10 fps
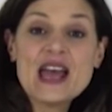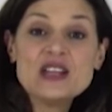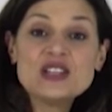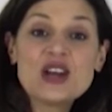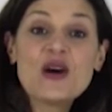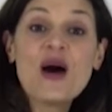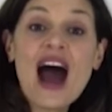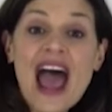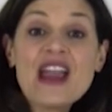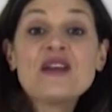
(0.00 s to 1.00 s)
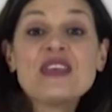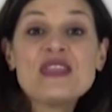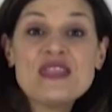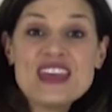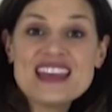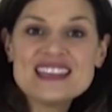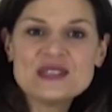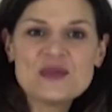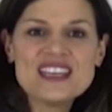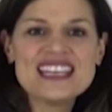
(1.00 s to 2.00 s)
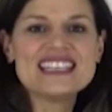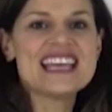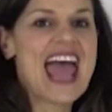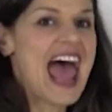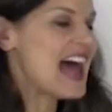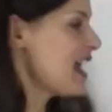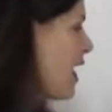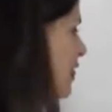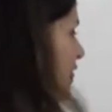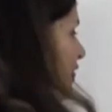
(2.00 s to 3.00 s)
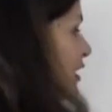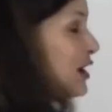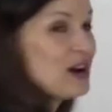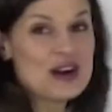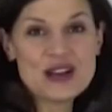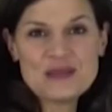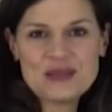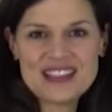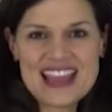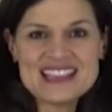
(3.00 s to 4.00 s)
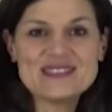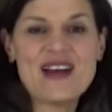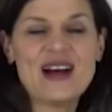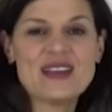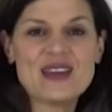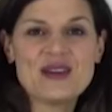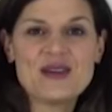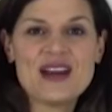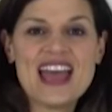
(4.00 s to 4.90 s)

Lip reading: To go higher than this, we need to add a third place value.